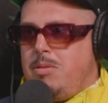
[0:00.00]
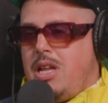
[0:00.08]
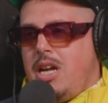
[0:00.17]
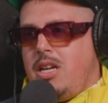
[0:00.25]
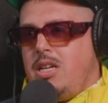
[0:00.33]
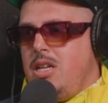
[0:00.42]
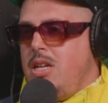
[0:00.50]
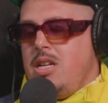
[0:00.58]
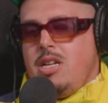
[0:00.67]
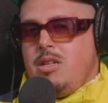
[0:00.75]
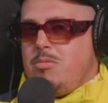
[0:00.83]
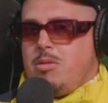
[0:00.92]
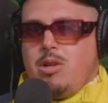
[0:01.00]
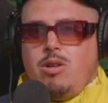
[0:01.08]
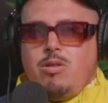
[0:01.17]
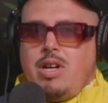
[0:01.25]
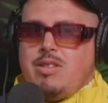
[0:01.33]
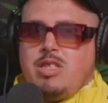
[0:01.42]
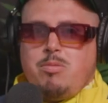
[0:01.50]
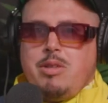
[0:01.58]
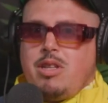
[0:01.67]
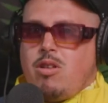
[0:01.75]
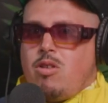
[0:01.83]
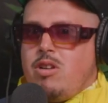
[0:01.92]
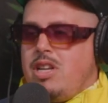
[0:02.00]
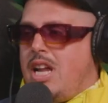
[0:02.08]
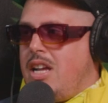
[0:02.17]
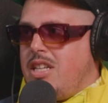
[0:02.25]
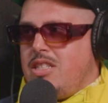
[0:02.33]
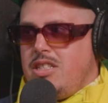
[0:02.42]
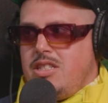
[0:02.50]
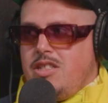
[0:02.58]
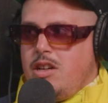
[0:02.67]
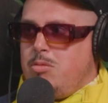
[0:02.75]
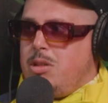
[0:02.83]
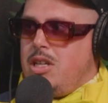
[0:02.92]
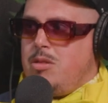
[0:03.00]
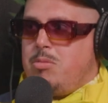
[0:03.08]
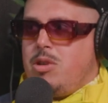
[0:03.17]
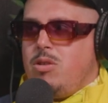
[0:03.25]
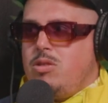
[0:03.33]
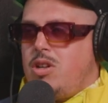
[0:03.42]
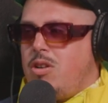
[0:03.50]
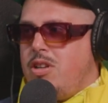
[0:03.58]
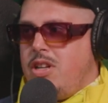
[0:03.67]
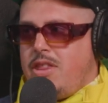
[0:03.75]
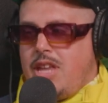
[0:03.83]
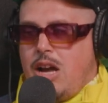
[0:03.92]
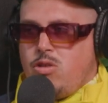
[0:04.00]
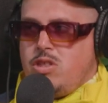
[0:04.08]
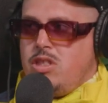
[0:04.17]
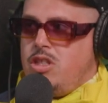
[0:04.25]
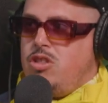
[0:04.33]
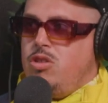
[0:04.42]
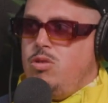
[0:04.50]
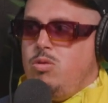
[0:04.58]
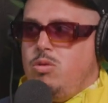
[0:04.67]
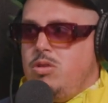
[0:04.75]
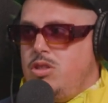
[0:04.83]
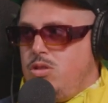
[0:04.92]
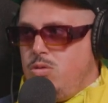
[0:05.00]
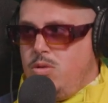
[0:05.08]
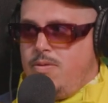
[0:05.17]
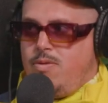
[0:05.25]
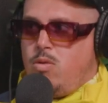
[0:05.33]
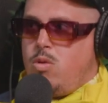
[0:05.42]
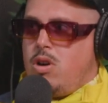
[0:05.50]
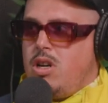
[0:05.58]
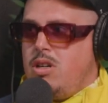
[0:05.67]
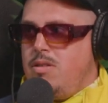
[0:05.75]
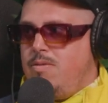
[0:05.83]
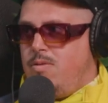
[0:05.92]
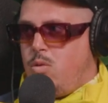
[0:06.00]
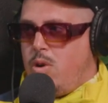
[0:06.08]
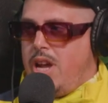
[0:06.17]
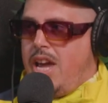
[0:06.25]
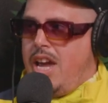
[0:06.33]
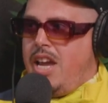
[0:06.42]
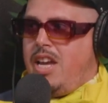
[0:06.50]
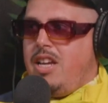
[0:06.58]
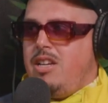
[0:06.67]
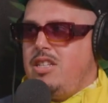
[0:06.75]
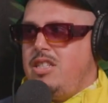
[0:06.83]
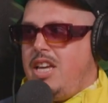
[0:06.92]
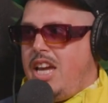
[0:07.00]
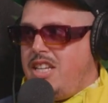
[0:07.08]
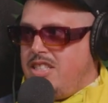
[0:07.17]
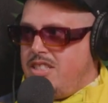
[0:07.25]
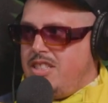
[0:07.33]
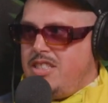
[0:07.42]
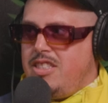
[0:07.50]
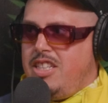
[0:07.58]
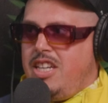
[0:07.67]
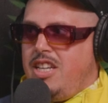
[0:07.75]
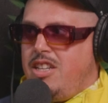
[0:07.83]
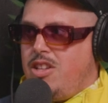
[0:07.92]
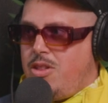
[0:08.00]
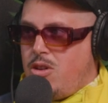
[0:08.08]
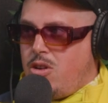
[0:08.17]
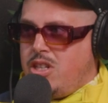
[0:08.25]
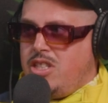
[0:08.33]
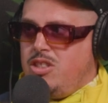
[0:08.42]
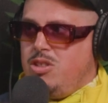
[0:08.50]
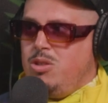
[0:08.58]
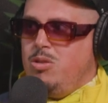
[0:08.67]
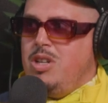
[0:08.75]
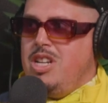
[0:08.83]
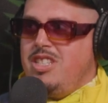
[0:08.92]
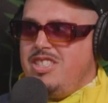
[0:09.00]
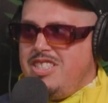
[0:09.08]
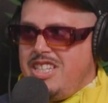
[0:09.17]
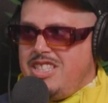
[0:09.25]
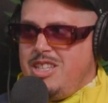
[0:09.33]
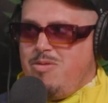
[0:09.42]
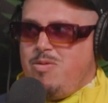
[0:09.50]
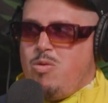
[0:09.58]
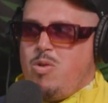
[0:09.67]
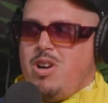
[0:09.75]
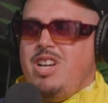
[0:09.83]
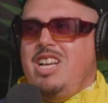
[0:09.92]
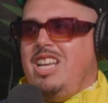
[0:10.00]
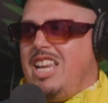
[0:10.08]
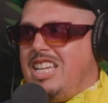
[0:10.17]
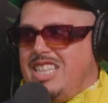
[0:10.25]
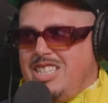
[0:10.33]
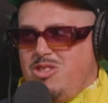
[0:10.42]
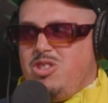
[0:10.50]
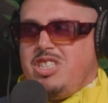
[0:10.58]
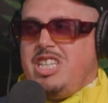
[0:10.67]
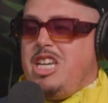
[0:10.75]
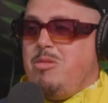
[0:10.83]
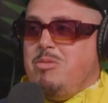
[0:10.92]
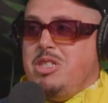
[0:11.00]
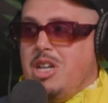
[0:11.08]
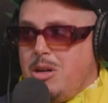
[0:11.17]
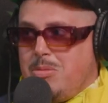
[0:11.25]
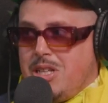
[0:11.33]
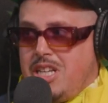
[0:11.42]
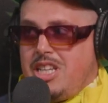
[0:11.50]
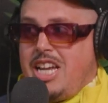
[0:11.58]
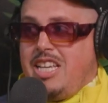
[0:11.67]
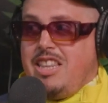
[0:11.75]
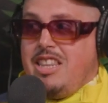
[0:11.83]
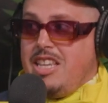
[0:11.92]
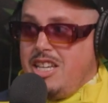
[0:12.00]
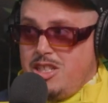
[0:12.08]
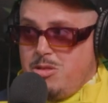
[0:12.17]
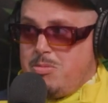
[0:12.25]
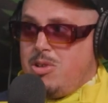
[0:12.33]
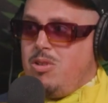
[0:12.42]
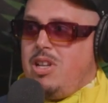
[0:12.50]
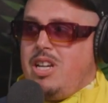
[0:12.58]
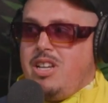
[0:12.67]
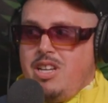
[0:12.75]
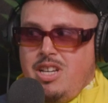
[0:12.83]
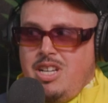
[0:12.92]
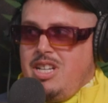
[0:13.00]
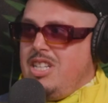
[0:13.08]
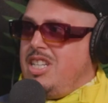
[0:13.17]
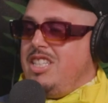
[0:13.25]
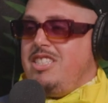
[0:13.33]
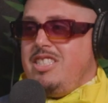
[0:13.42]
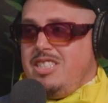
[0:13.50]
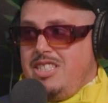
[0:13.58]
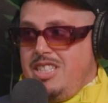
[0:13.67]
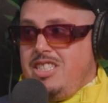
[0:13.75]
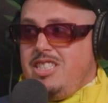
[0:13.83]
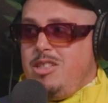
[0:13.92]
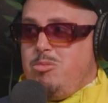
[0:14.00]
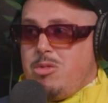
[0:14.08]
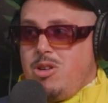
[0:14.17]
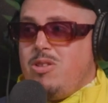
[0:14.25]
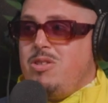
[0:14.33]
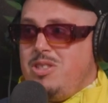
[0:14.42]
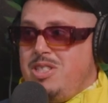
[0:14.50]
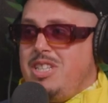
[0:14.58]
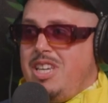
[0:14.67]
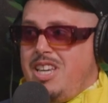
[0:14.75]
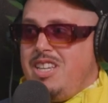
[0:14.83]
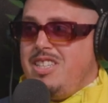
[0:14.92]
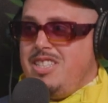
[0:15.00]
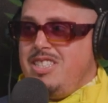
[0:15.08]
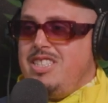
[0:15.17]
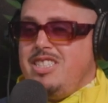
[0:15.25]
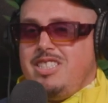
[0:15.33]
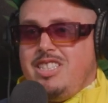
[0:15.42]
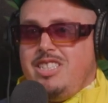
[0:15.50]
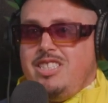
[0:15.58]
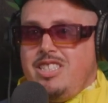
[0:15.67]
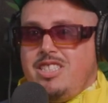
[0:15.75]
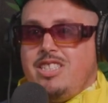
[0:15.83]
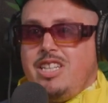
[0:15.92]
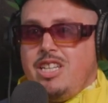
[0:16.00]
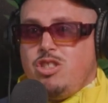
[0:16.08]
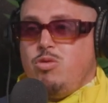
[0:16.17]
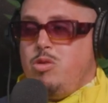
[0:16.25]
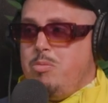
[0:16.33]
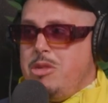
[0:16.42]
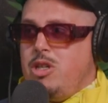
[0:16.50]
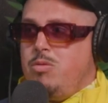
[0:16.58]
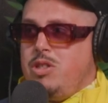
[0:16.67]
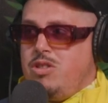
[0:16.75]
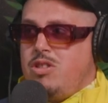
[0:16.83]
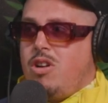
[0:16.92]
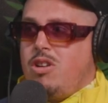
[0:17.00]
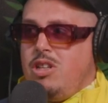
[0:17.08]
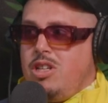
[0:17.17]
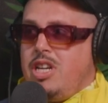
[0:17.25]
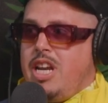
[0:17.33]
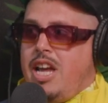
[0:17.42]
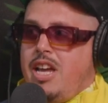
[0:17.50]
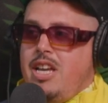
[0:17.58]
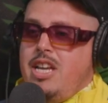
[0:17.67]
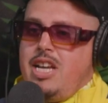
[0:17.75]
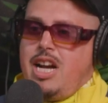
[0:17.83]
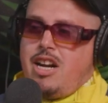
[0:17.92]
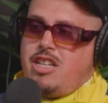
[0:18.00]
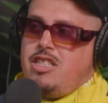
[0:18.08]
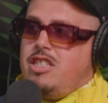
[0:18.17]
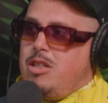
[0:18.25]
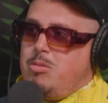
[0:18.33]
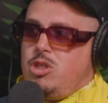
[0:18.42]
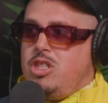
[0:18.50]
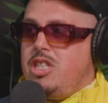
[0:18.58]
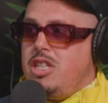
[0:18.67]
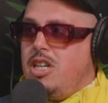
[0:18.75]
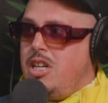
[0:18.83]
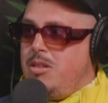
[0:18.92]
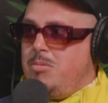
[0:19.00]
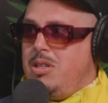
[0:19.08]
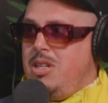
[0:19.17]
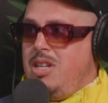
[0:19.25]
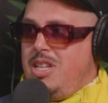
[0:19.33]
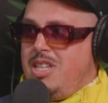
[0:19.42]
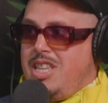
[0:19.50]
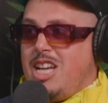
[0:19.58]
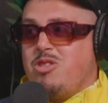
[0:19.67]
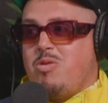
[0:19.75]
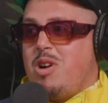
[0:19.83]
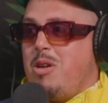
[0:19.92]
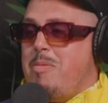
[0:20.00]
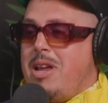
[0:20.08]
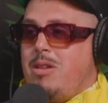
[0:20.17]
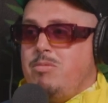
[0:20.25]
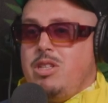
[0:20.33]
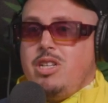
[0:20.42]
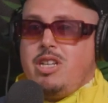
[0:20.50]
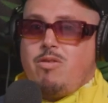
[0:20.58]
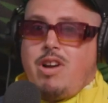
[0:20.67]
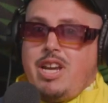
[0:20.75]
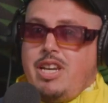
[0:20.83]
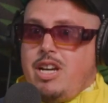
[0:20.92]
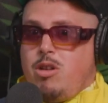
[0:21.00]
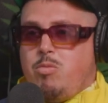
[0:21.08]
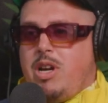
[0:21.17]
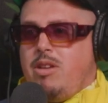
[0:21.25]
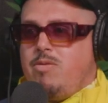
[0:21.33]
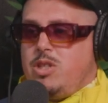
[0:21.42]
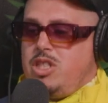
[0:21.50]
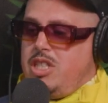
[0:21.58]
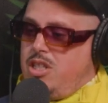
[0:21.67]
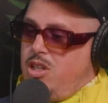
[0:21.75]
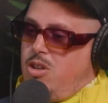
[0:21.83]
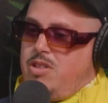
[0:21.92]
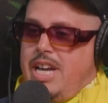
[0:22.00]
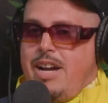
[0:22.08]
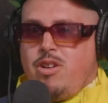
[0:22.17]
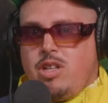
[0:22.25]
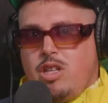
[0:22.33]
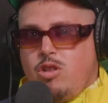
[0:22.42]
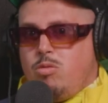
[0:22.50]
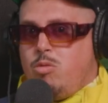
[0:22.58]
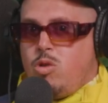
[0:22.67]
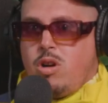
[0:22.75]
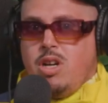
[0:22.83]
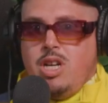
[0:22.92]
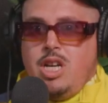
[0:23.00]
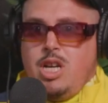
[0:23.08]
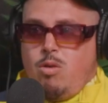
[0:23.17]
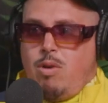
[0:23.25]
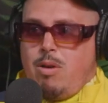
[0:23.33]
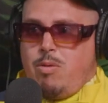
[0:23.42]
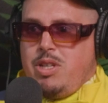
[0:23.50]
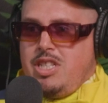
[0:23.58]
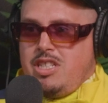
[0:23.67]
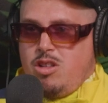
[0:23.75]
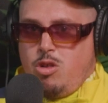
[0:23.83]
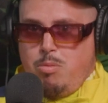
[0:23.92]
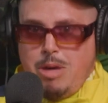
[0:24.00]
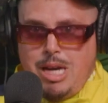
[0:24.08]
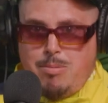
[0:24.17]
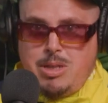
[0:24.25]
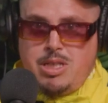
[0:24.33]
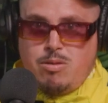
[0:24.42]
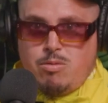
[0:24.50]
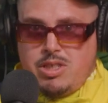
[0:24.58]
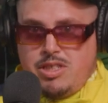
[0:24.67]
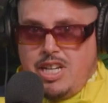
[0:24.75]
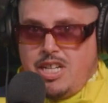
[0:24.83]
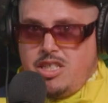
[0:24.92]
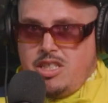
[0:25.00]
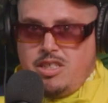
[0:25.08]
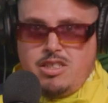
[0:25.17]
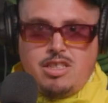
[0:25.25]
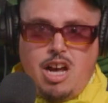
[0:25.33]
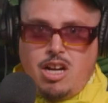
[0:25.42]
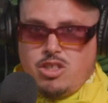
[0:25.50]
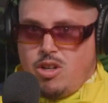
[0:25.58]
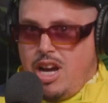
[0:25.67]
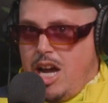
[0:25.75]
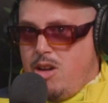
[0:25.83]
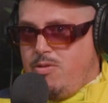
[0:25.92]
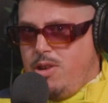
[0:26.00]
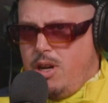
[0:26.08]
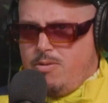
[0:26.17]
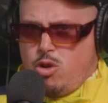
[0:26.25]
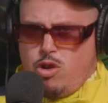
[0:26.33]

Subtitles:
Like, bro, I've just been learning how it's a double up, bro. Turning 1,000 to 2, 2 to 4, 4 to 8, 8 to 16 to 32, 64. Like, you just keep doubling like this, bro. Like, it's easy, bro. And it's easy to get to $1 million when you start looking at how to double shit up. That's where I'm at. I'm looking right now. I'm waiting for shit to go down a little more while we're in this little baby recession. Stocks are half off.